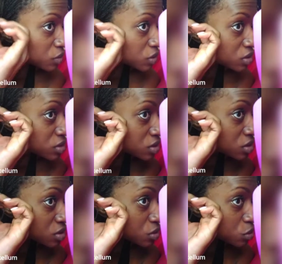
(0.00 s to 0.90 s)
Because
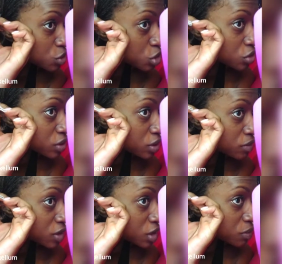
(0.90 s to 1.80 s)
it's too
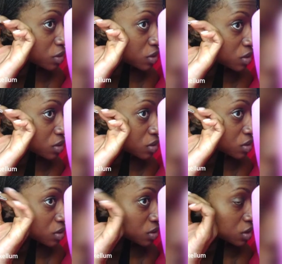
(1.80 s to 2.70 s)
short to keep it
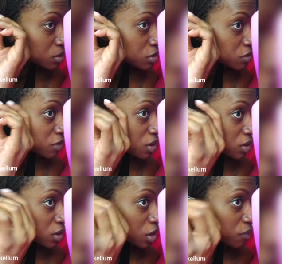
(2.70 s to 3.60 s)
keeps
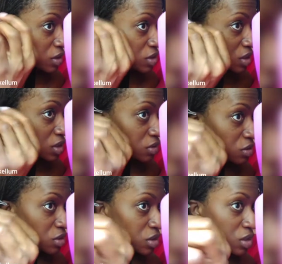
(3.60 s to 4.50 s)
falling off, I just got to
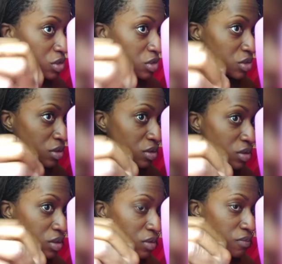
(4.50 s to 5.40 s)
keep
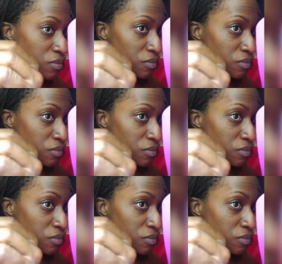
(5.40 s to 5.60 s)
inserting it.